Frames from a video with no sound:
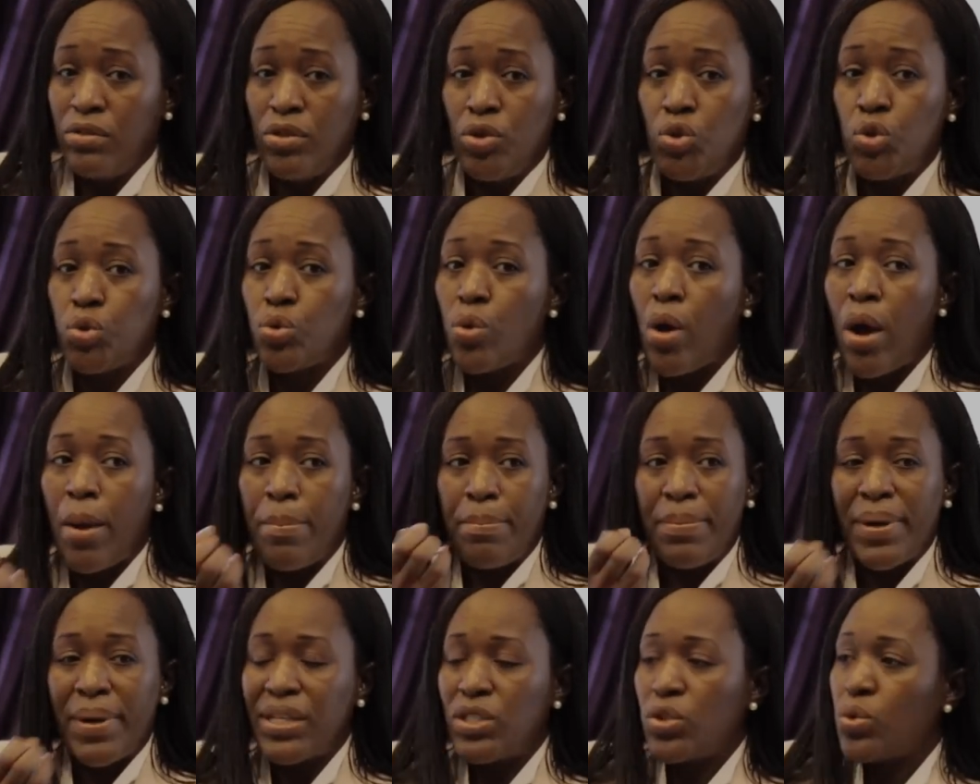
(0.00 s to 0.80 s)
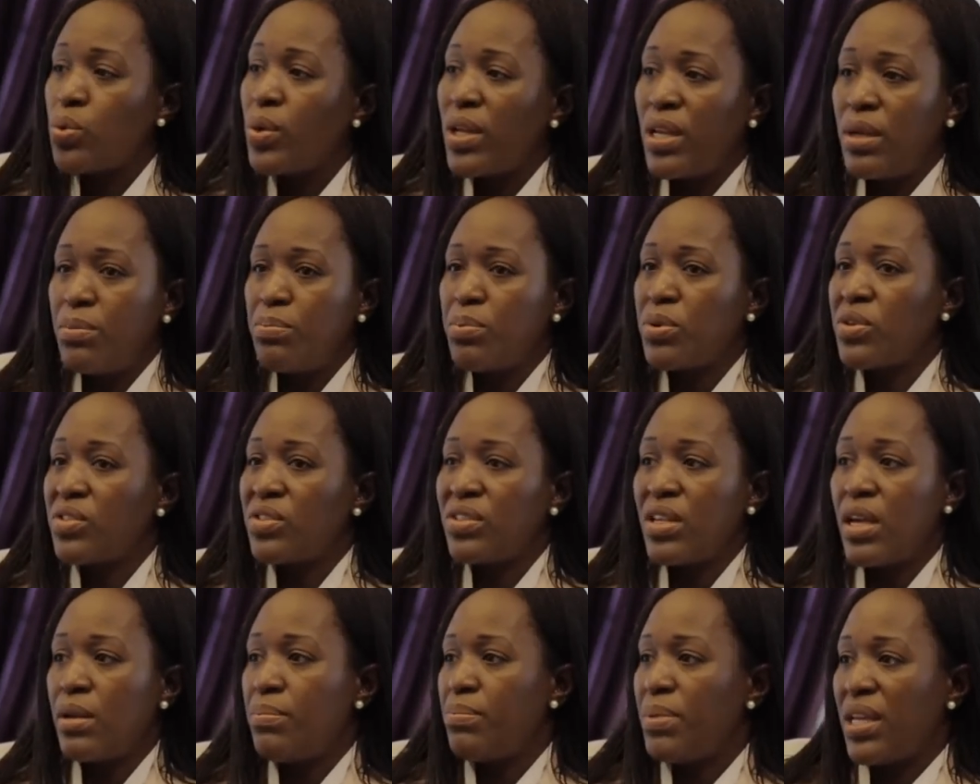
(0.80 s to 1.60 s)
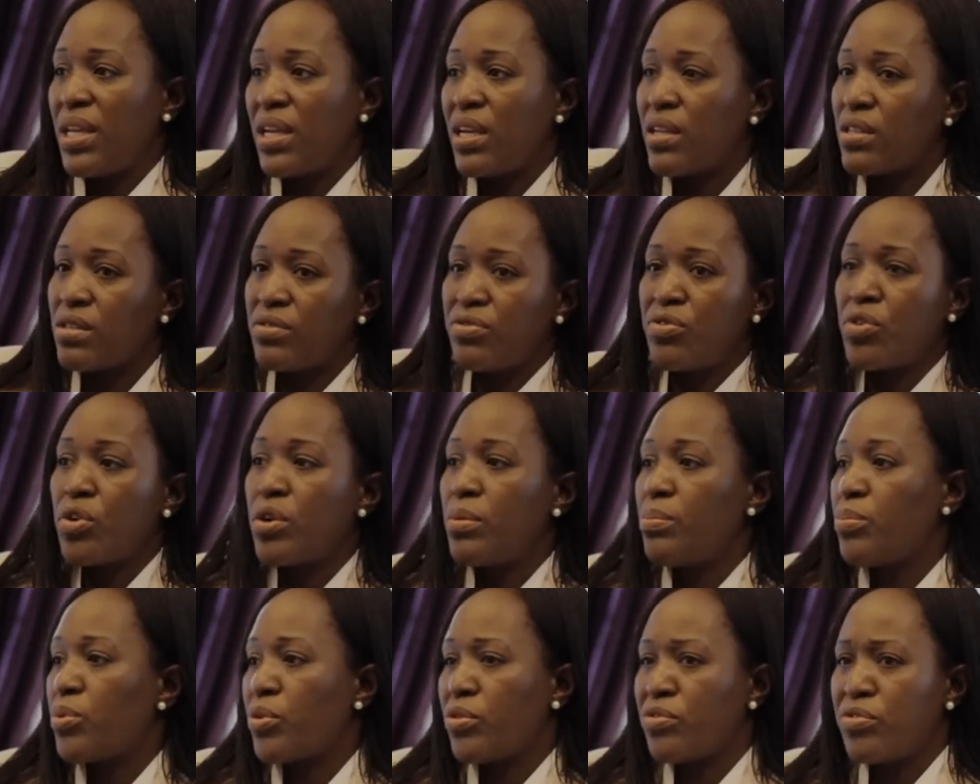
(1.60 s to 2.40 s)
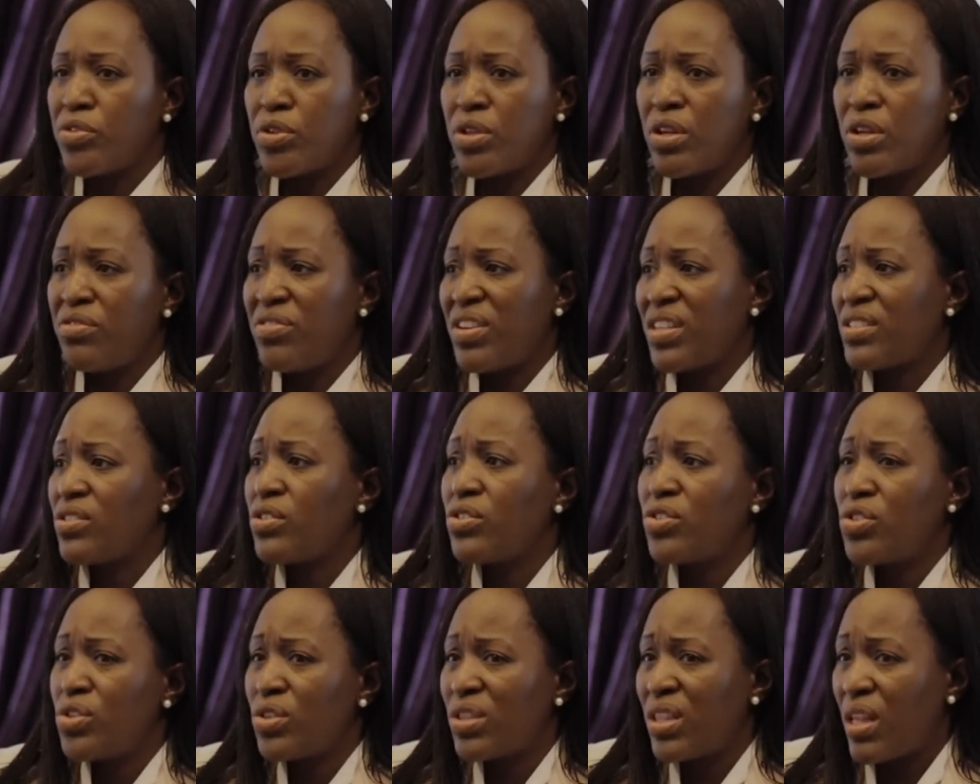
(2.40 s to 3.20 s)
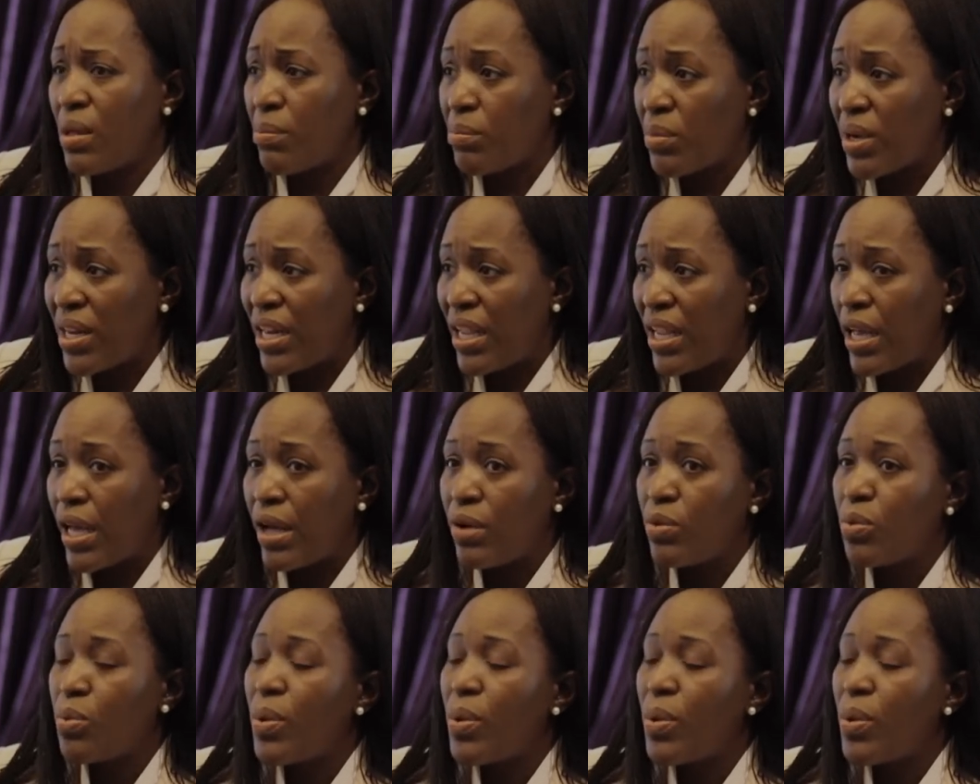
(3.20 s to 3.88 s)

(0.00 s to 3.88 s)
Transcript: dropped by 20% because foreign portfolio investors took their money out?